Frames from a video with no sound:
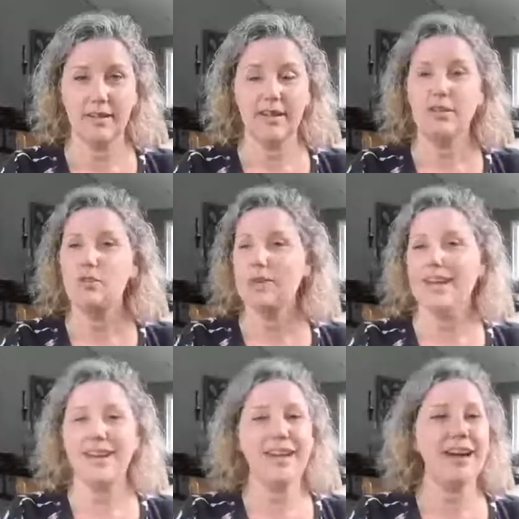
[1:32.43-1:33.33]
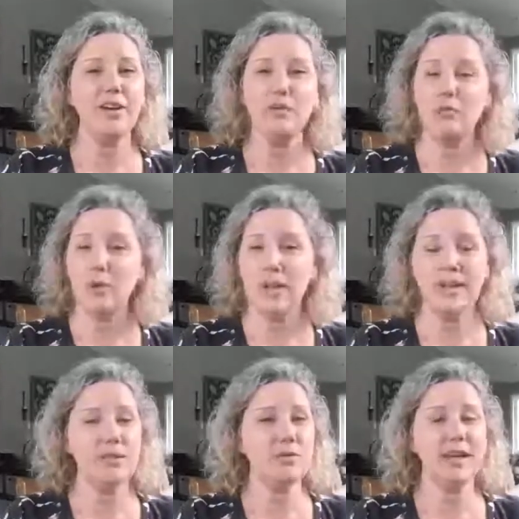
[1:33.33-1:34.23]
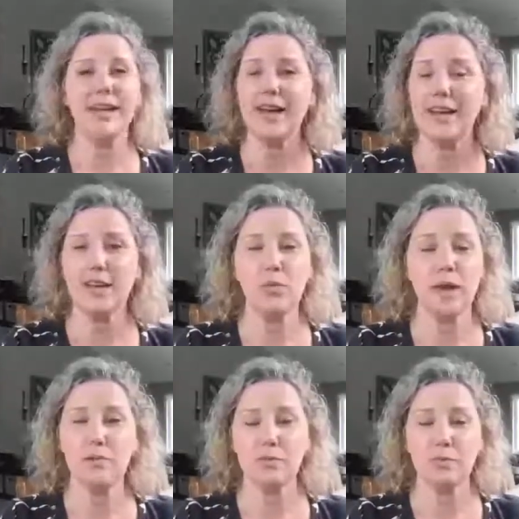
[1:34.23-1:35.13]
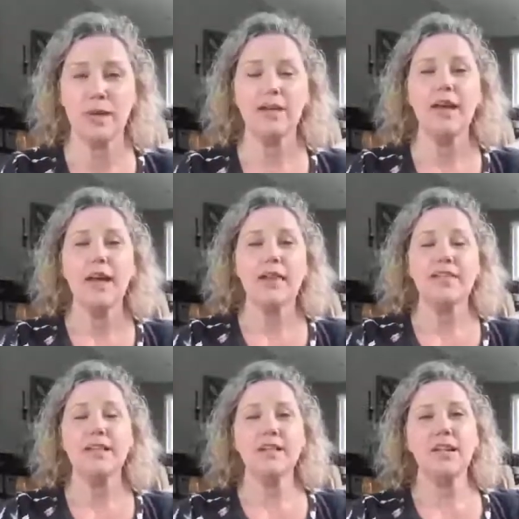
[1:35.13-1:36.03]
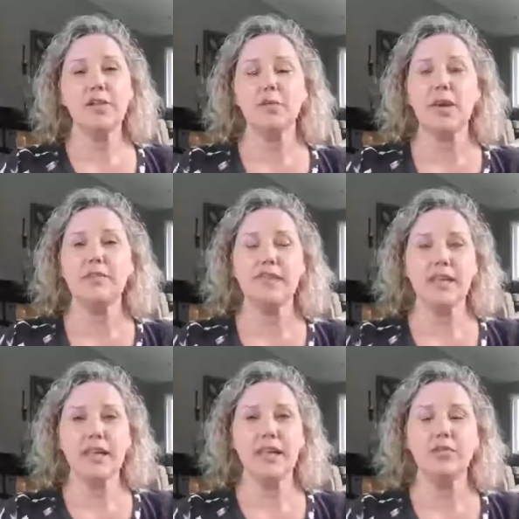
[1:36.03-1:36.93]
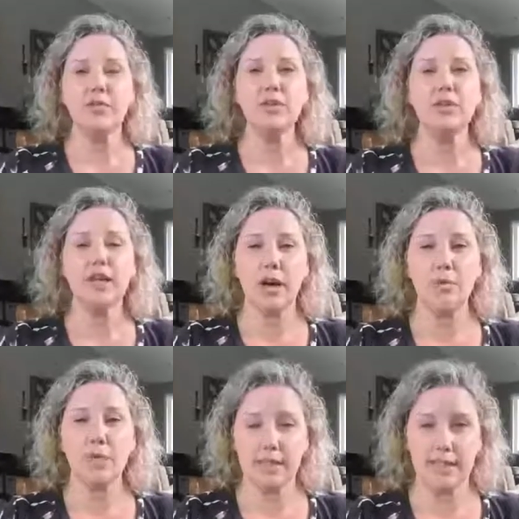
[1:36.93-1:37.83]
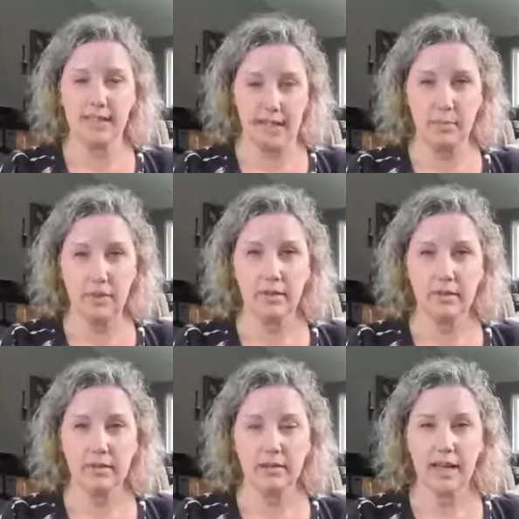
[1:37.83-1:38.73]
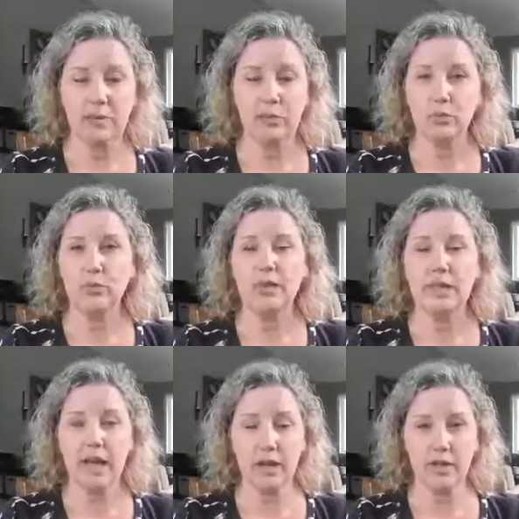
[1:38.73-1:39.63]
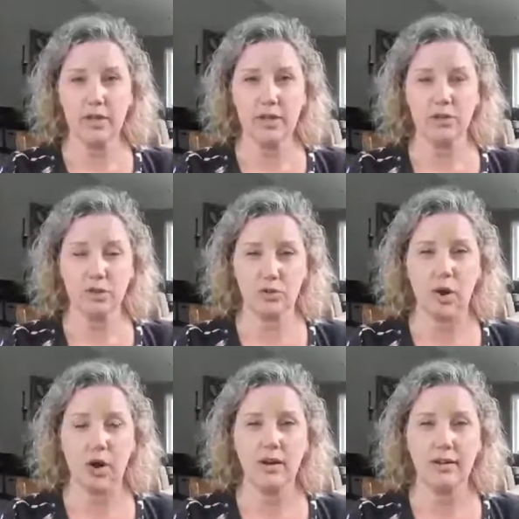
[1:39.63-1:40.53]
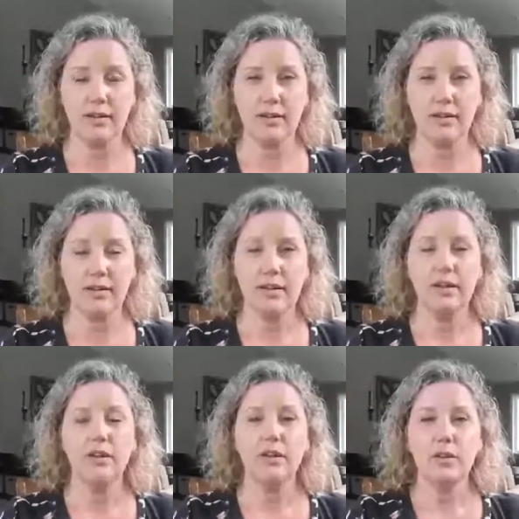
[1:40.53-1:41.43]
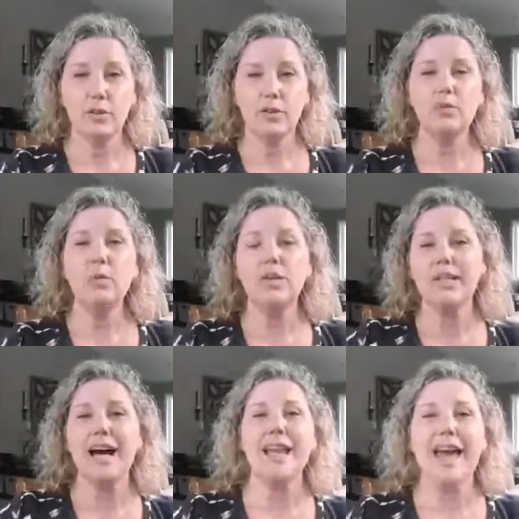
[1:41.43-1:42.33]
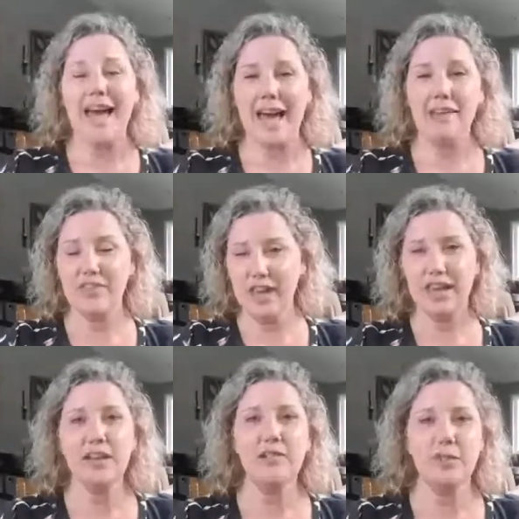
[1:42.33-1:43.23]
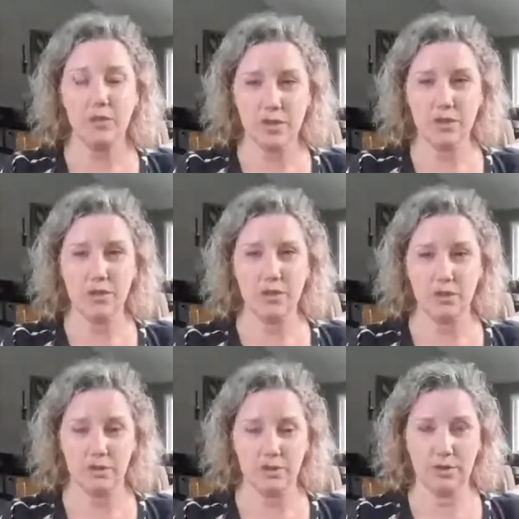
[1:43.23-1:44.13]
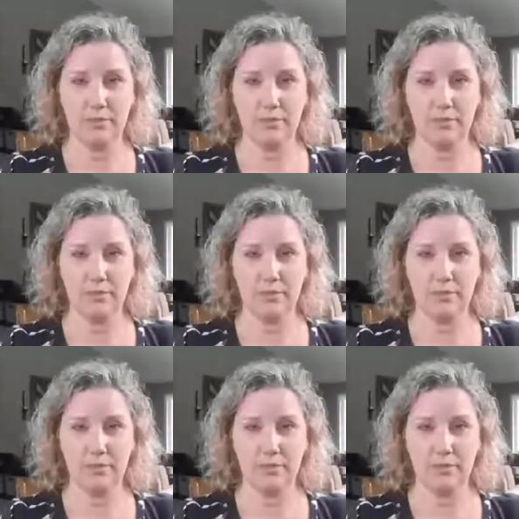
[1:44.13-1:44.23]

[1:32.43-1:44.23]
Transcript: You cannot avoid it. You cannot get away from it. That's another way of saying if your gut was stable and really healthy and strong, you would not have any of those other issues.